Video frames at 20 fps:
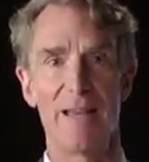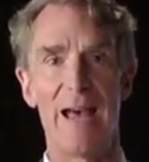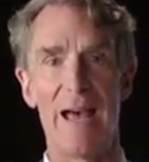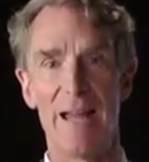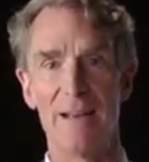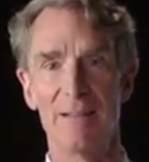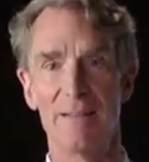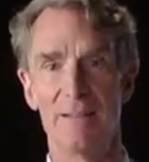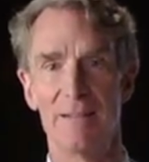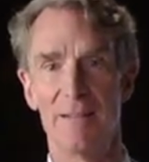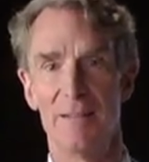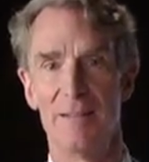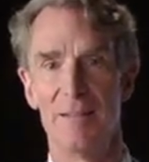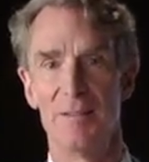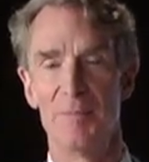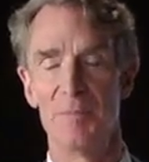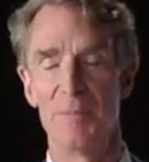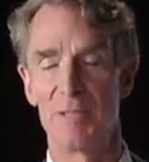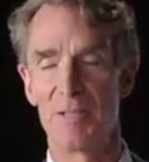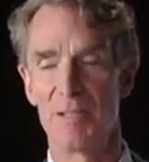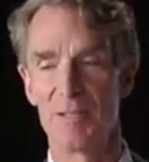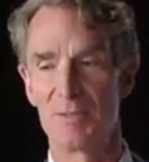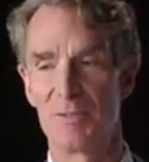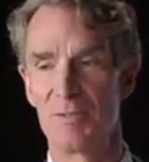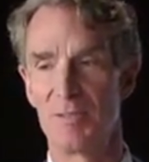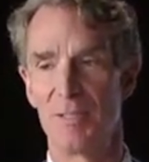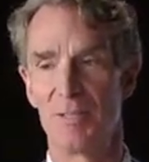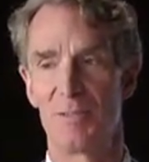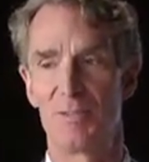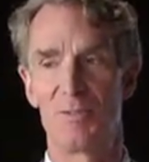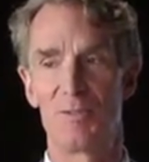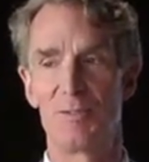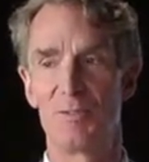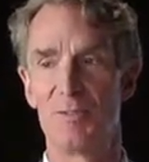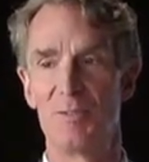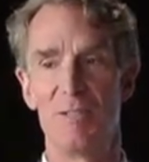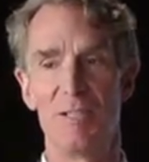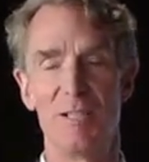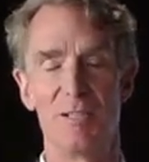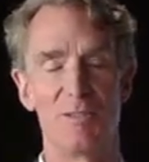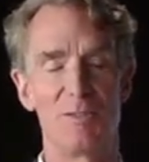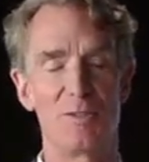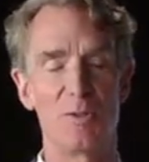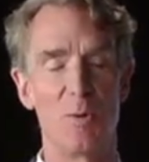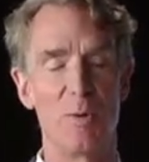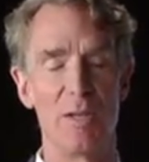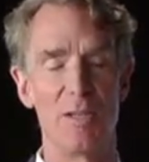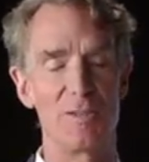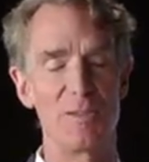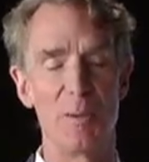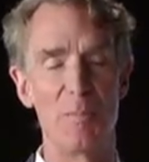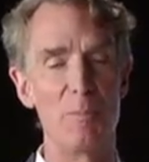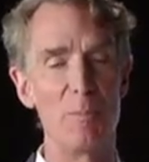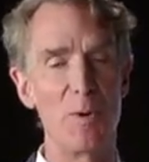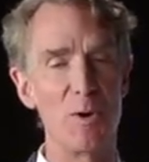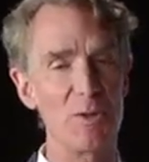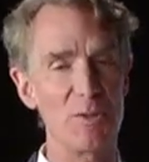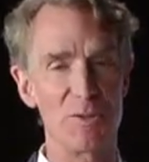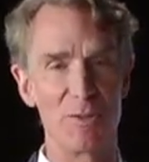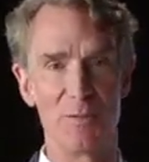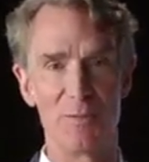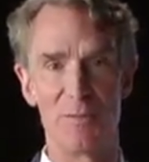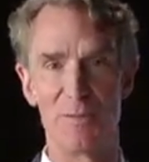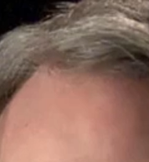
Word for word: that because it's immersive.